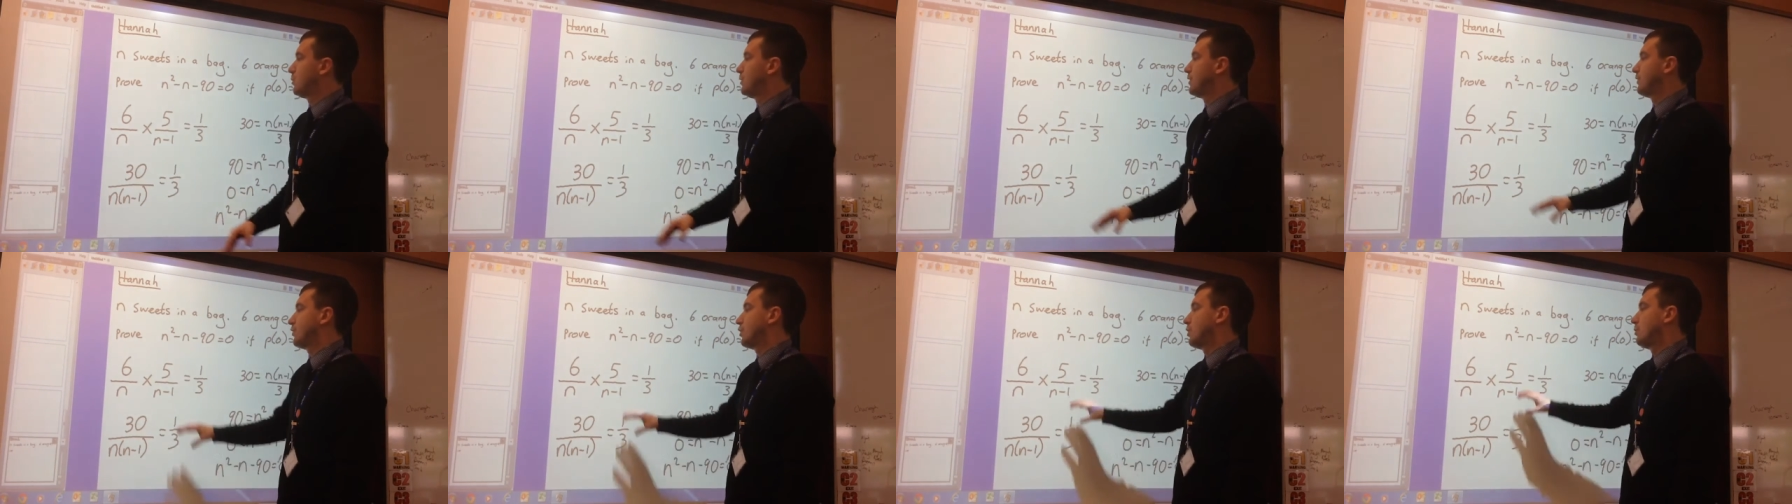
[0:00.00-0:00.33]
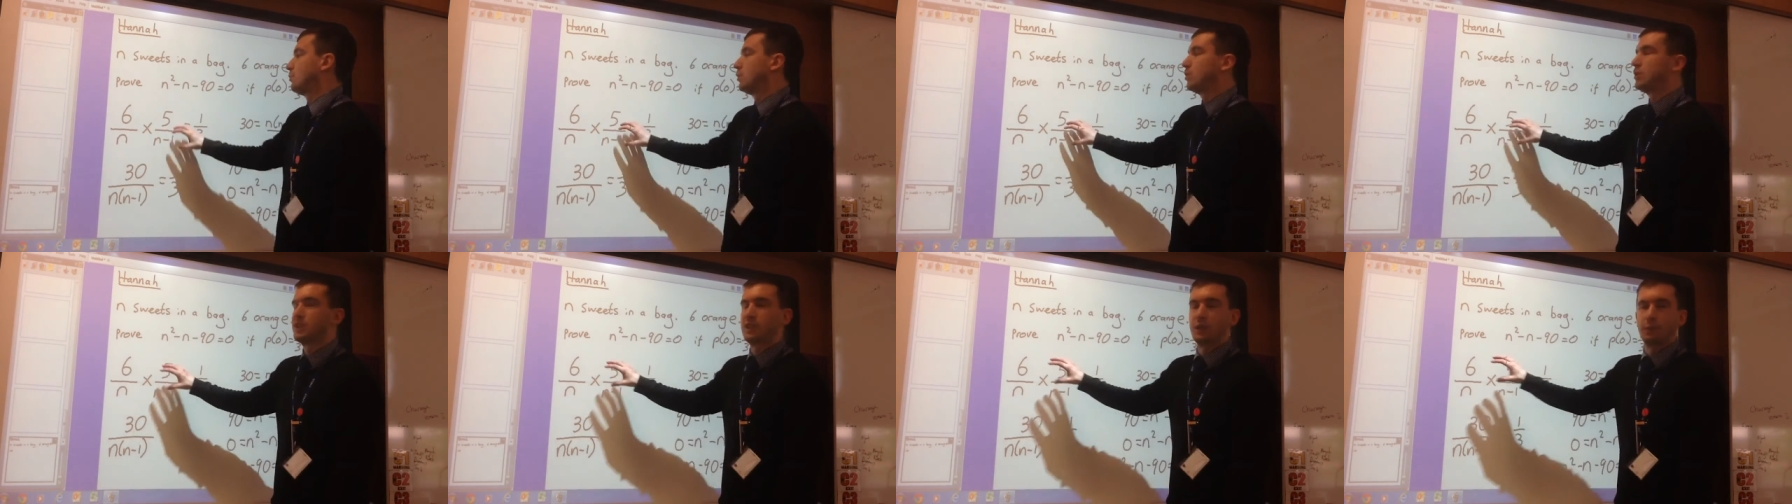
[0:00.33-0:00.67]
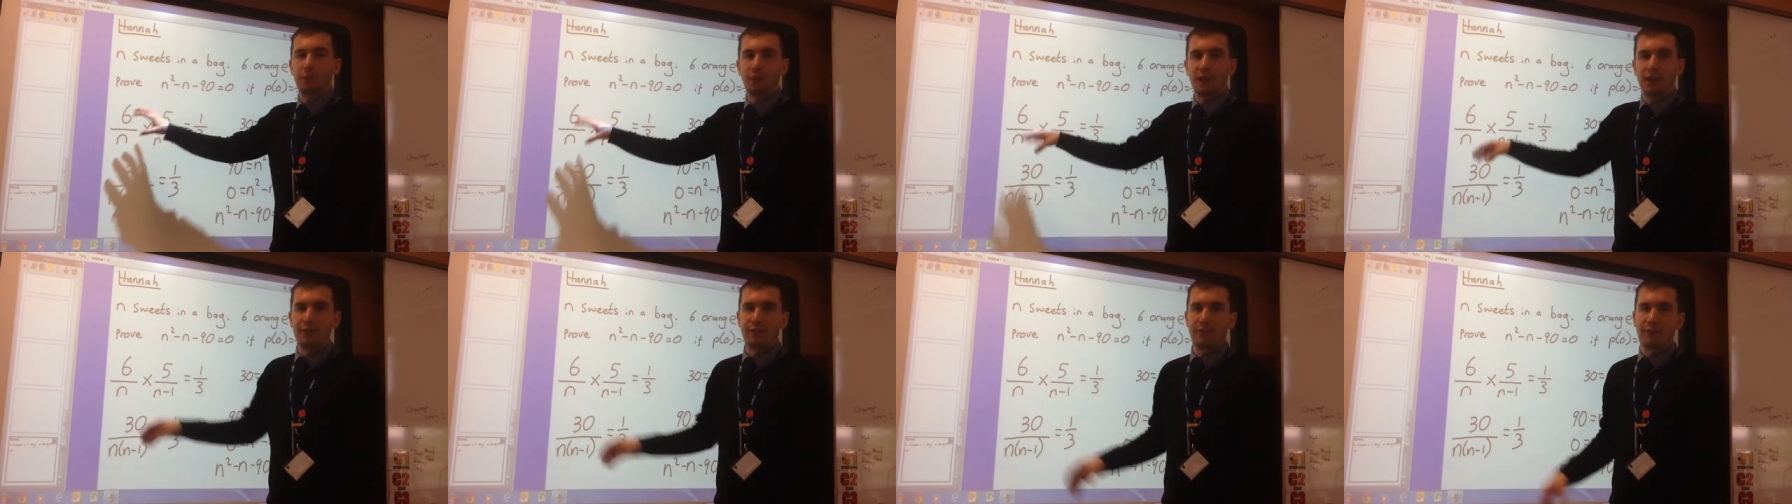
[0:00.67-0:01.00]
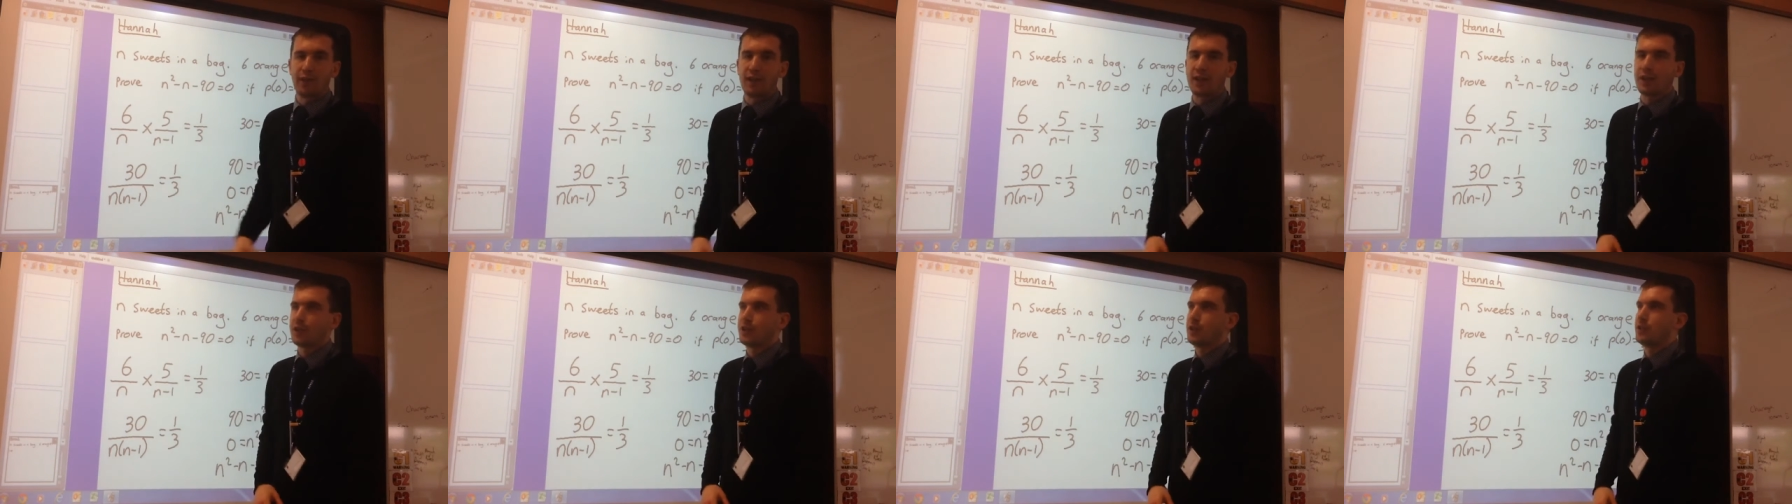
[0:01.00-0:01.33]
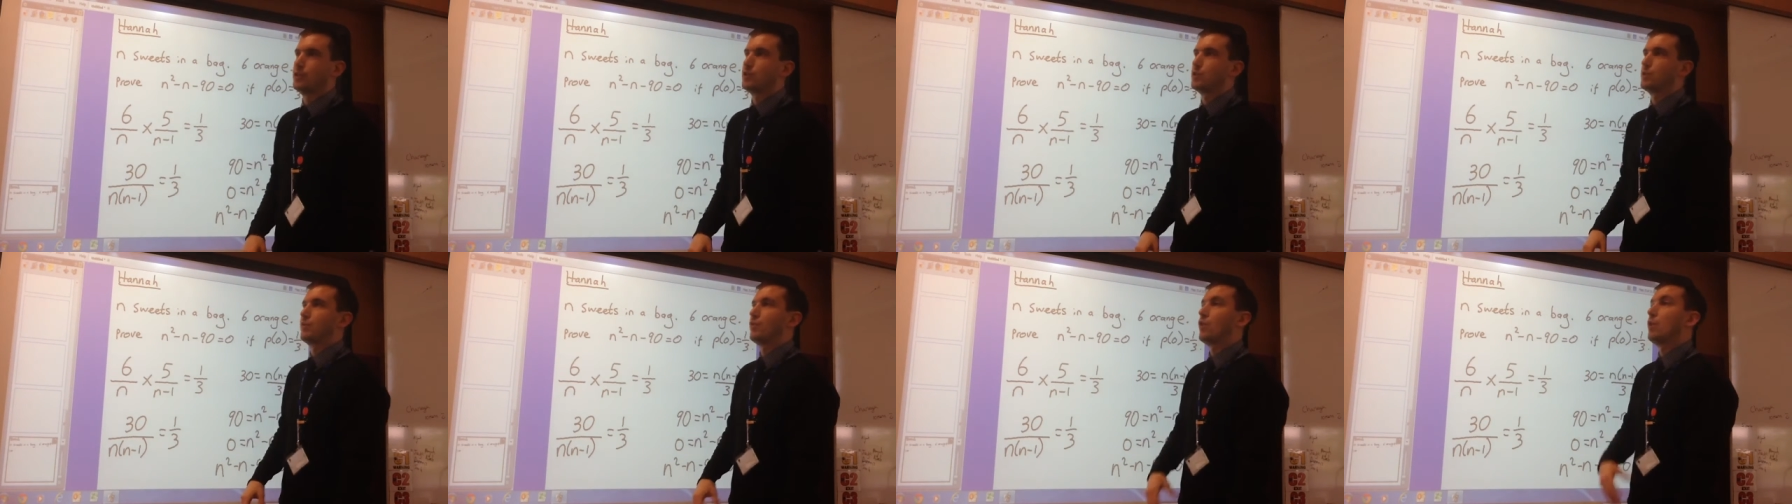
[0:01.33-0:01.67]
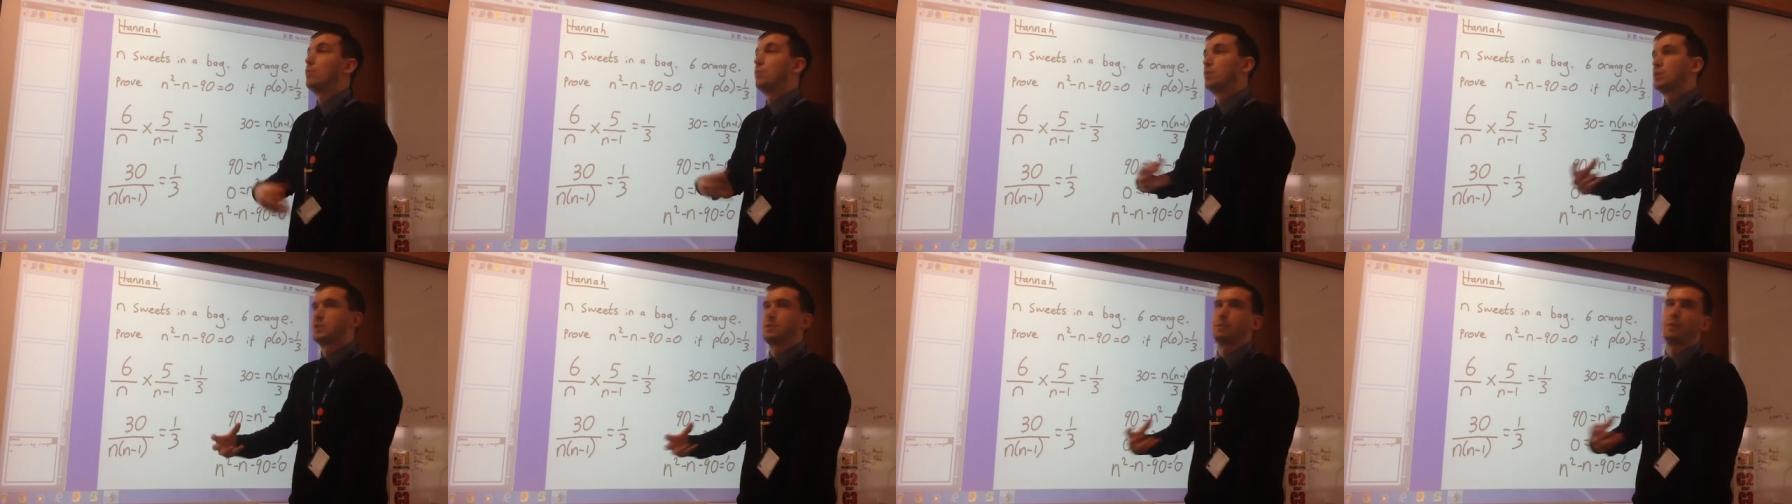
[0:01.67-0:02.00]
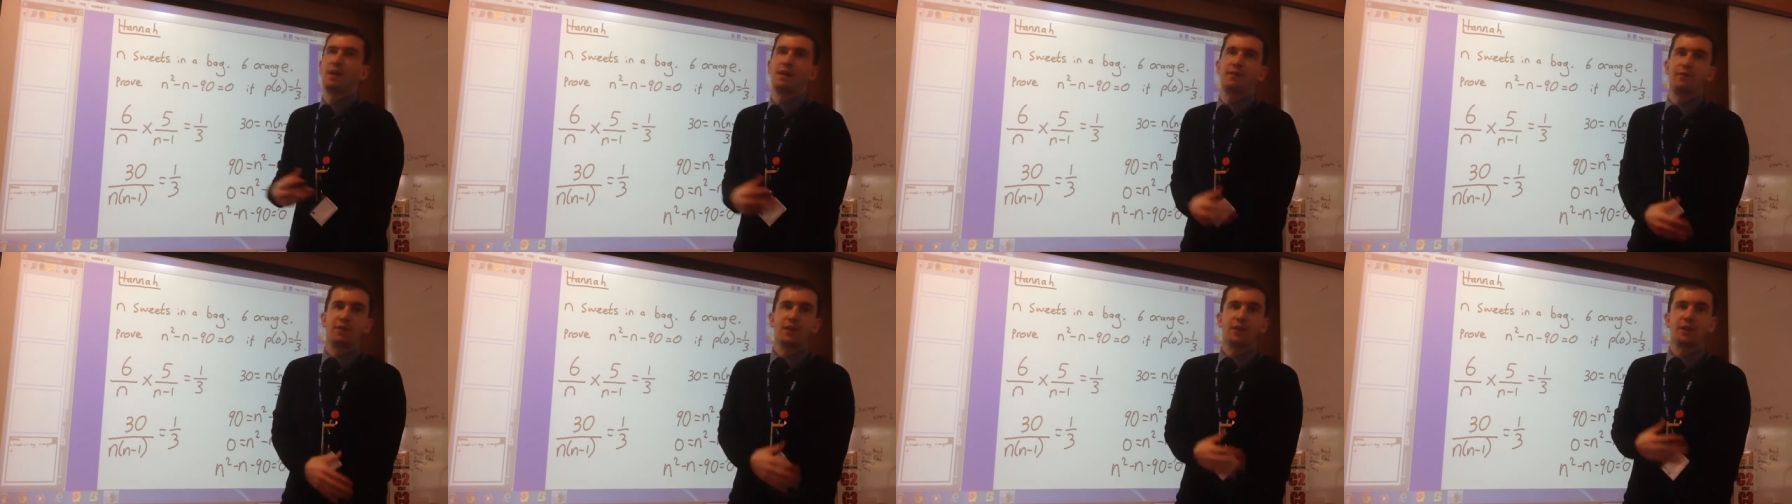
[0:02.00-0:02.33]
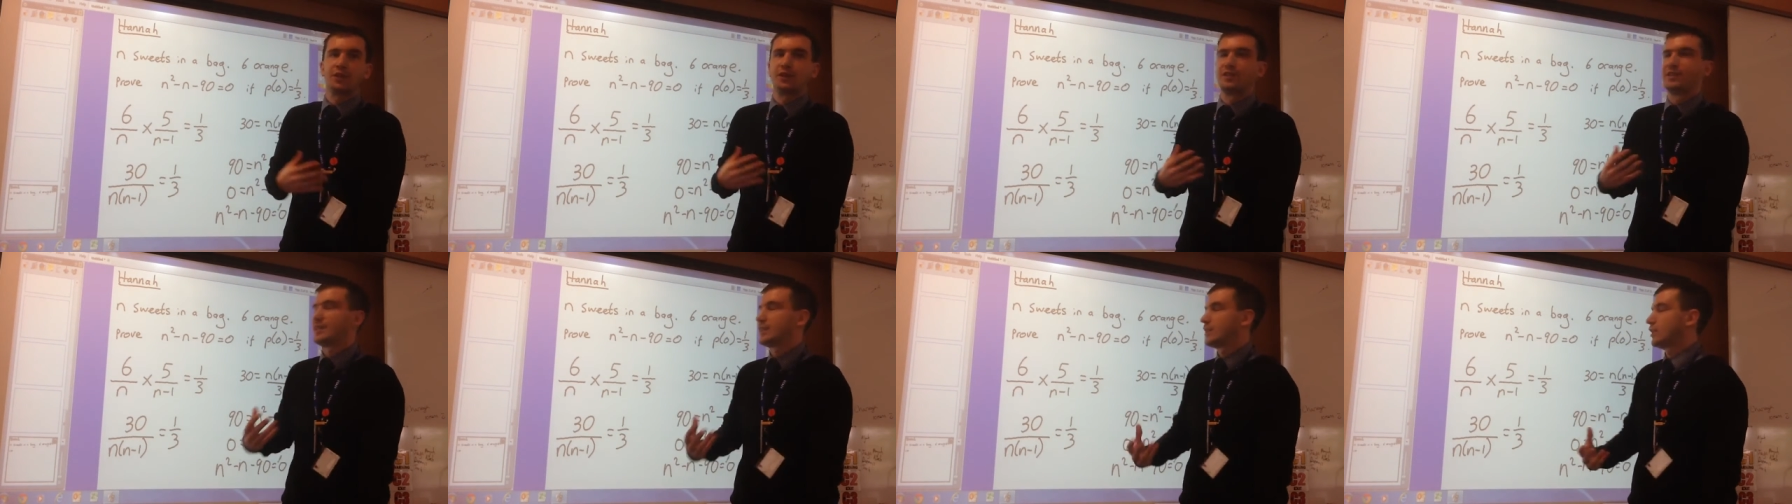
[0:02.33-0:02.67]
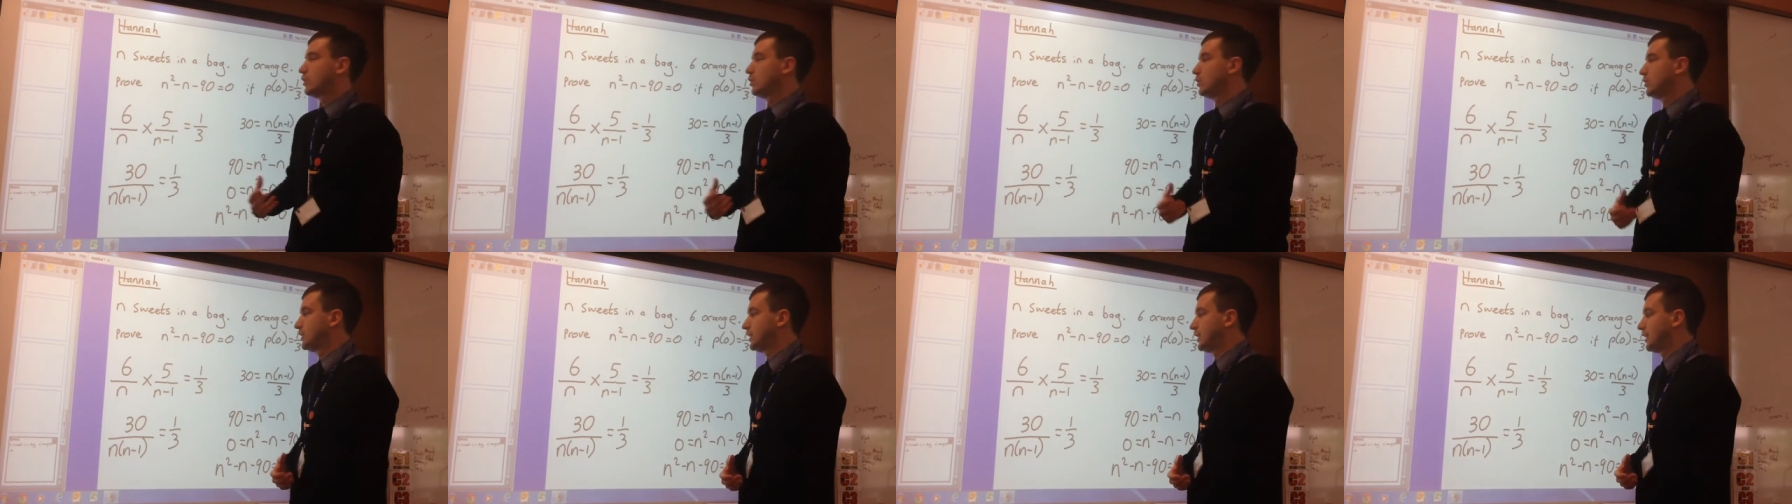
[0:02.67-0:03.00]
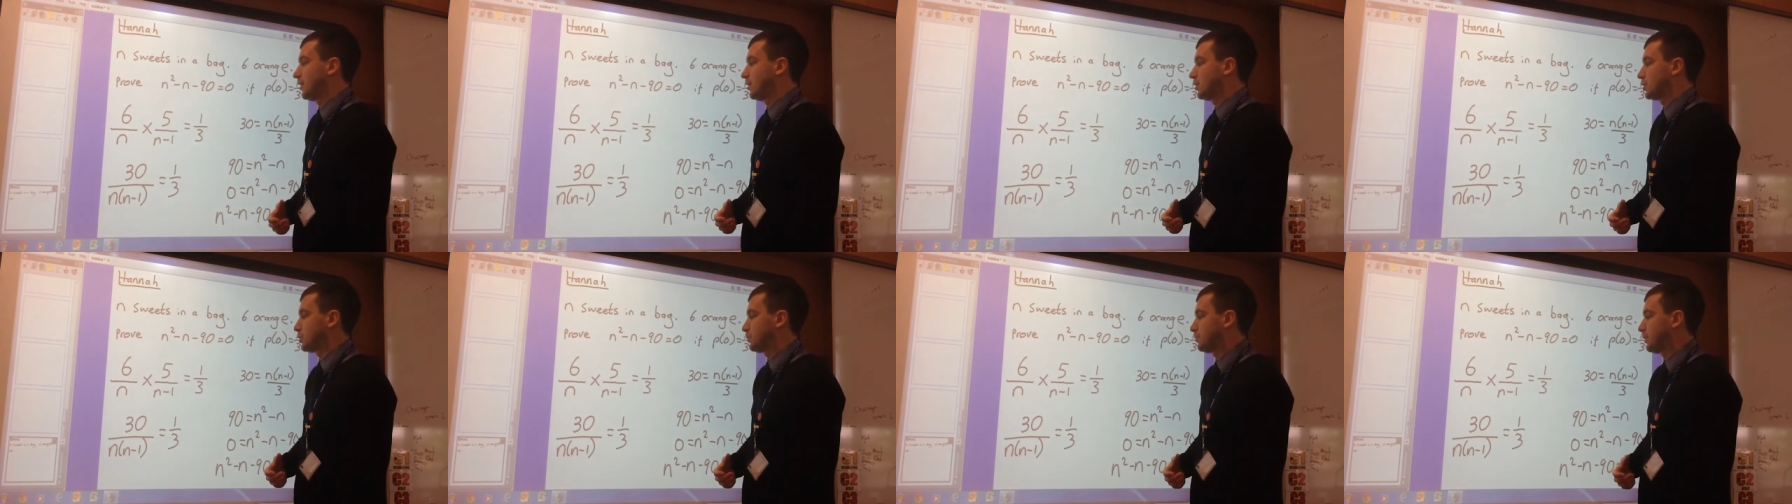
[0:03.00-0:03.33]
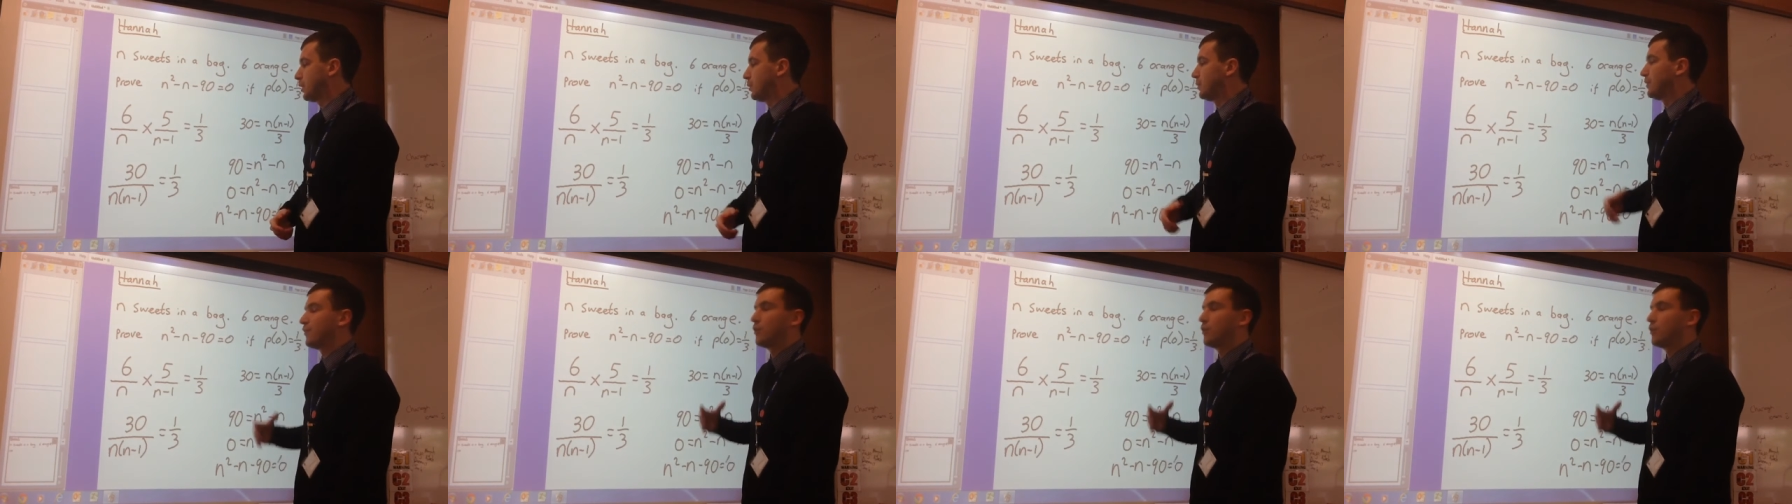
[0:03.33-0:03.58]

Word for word: we've got multiplying fractions, we've got multiplying fractions including algebra,